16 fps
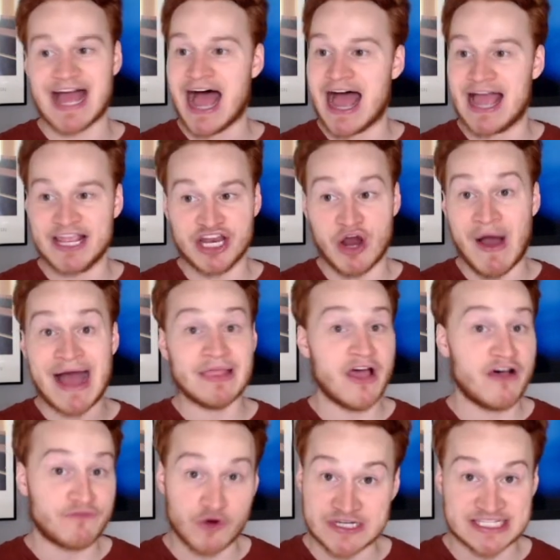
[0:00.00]
I
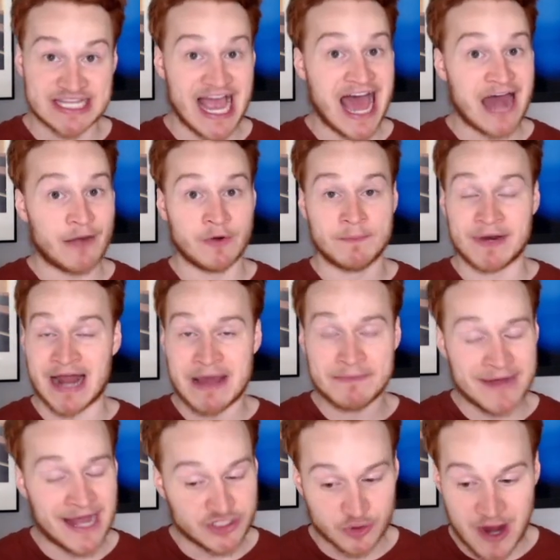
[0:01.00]
love Chris Godwin, but I'm
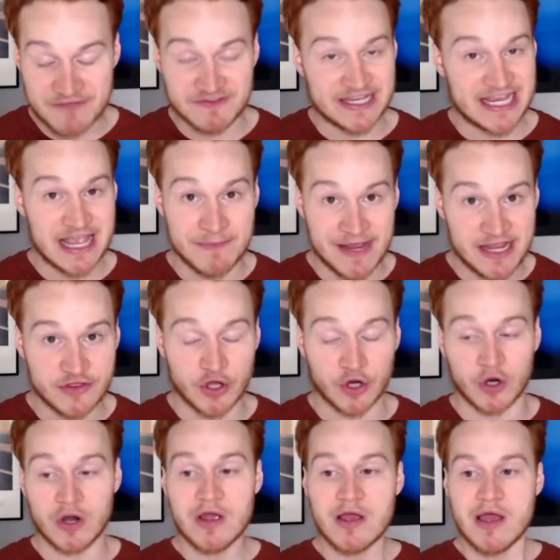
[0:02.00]
not drafting him either.